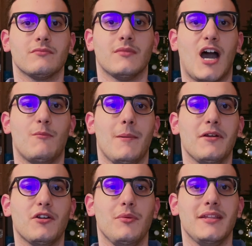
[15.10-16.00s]
I remember
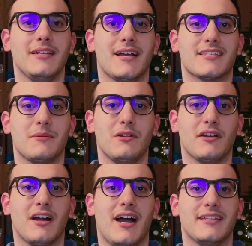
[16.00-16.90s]
creating a similar
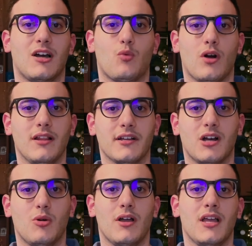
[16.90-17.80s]
guide a while
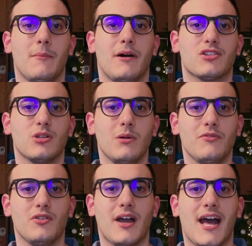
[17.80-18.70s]
ago, but some of
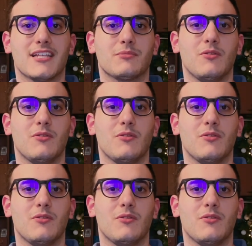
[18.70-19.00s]
you asked me